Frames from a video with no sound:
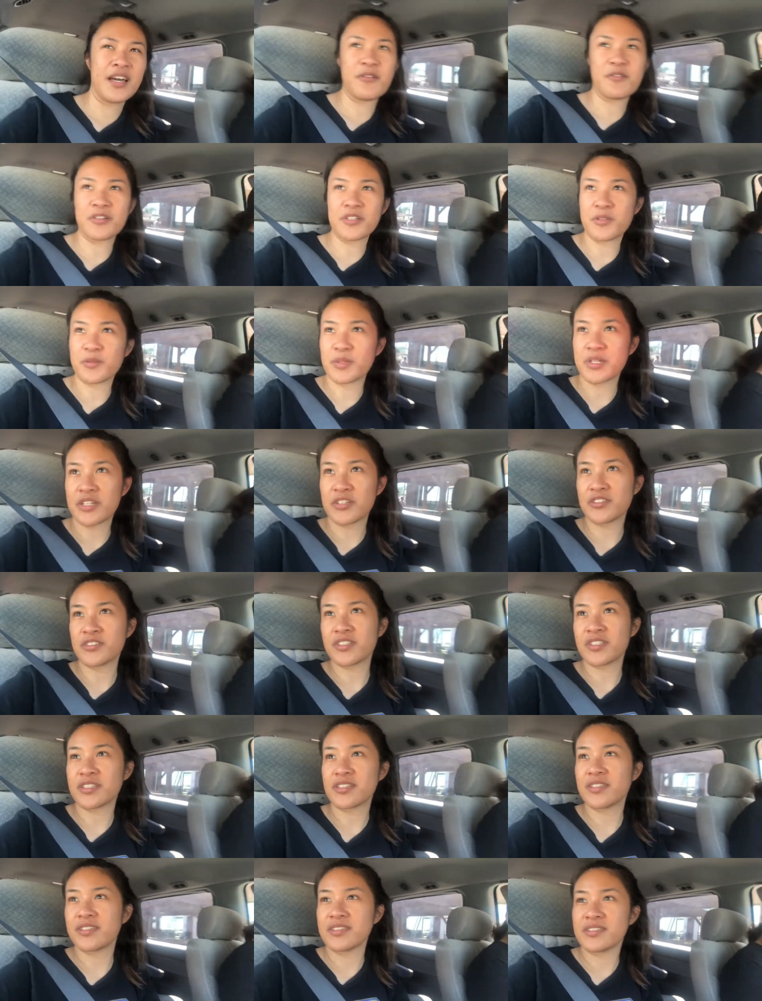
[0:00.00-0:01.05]
I wonder what else
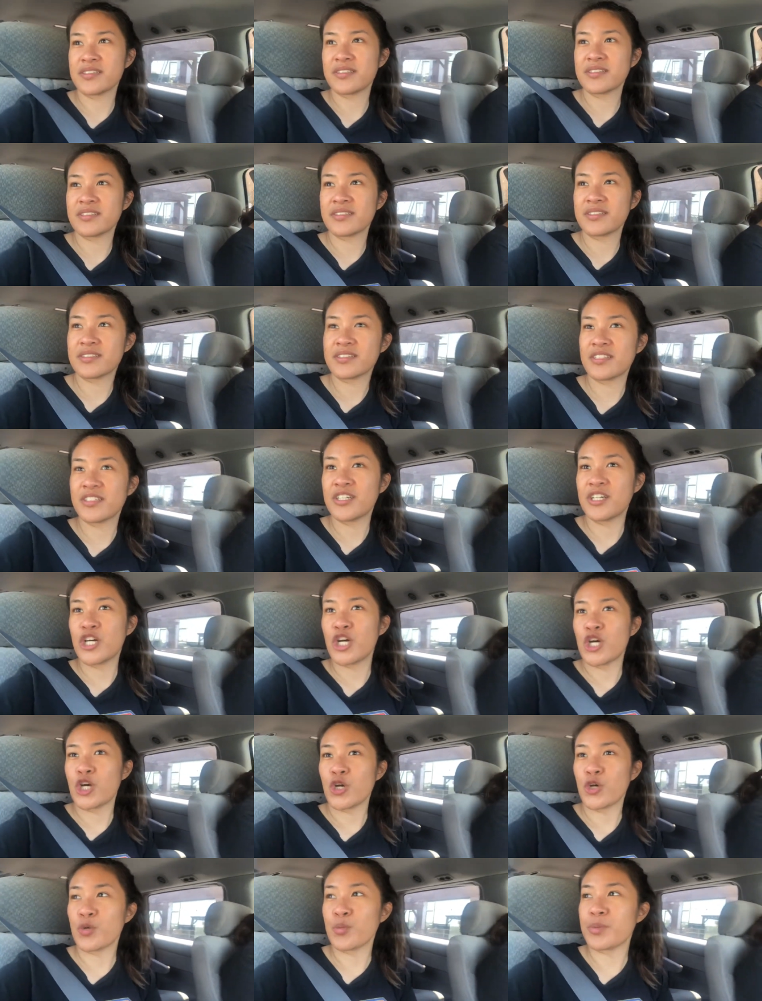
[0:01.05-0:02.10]
they're gonna
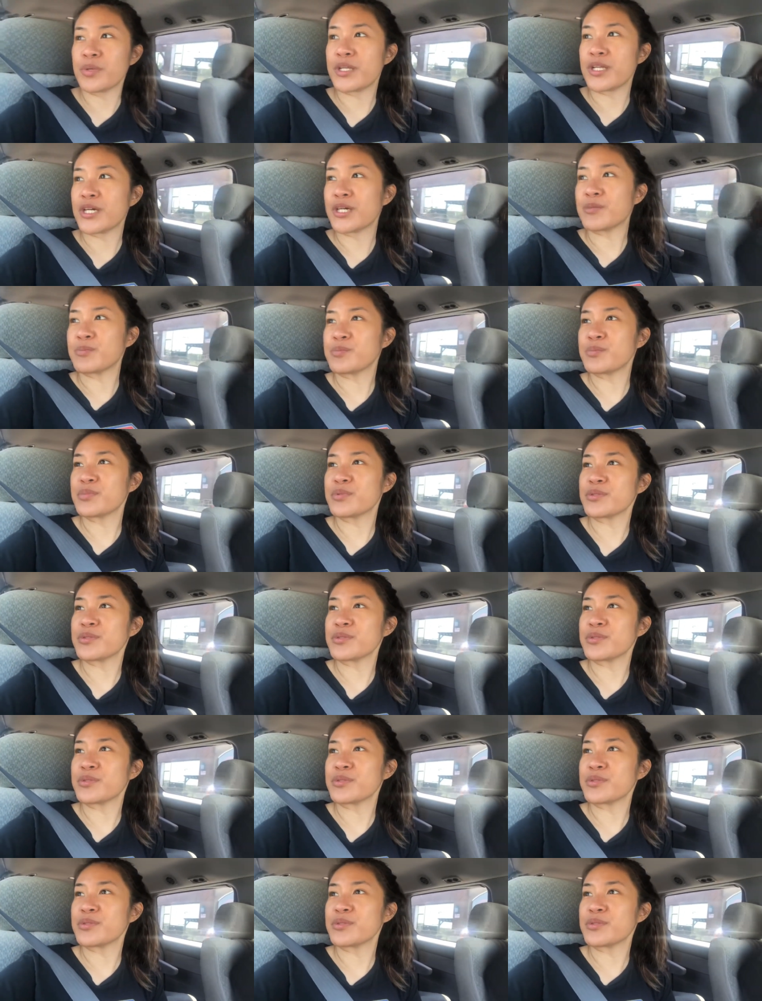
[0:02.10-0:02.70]
open up.